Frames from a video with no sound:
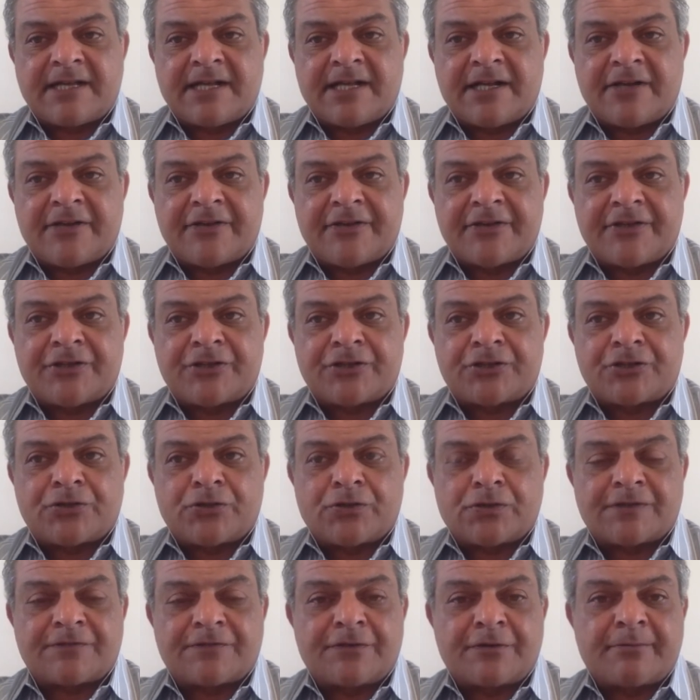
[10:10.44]
health
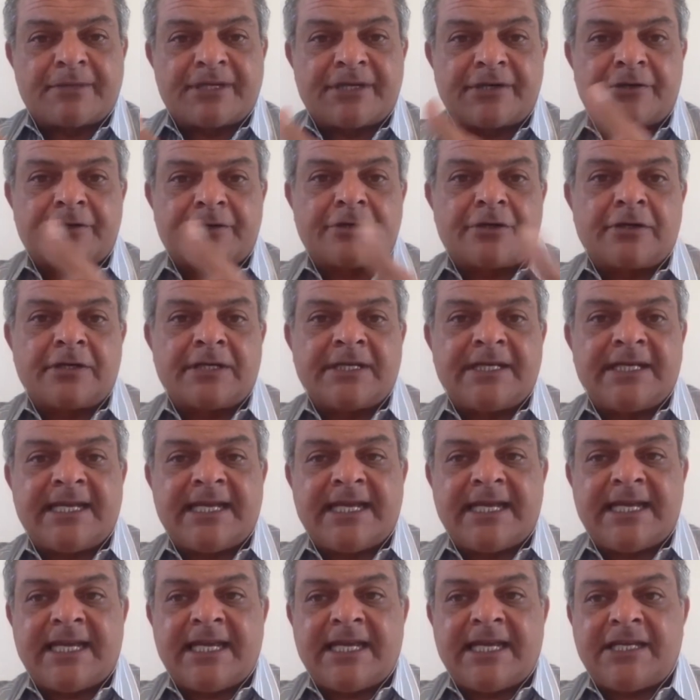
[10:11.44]
issues from an early
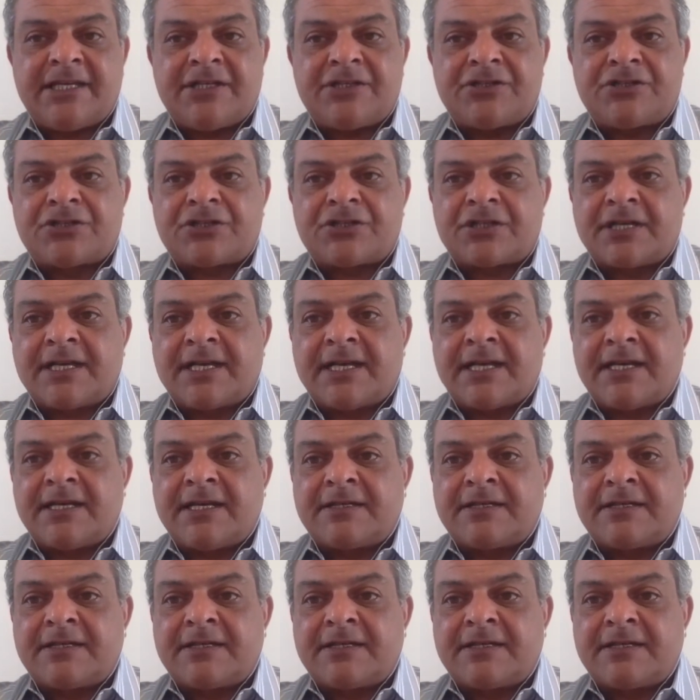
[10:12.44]
age and